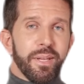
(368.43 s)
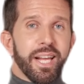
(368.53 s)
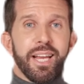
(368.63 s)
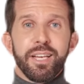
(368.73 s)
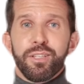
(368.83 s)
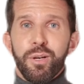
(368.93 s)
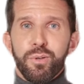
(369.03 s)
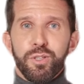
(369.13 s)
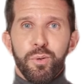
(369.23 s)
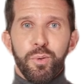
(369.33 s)

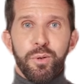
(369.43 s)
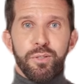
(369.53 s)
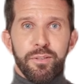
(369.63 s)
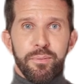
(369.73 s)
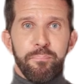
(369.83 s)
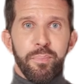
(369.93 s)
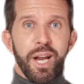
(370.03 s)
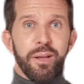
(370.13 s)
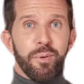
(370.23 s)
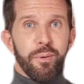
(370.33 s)
ASO tools.
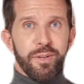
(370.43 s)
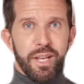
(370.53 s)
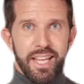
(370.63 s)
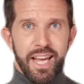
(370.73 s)
Platforms like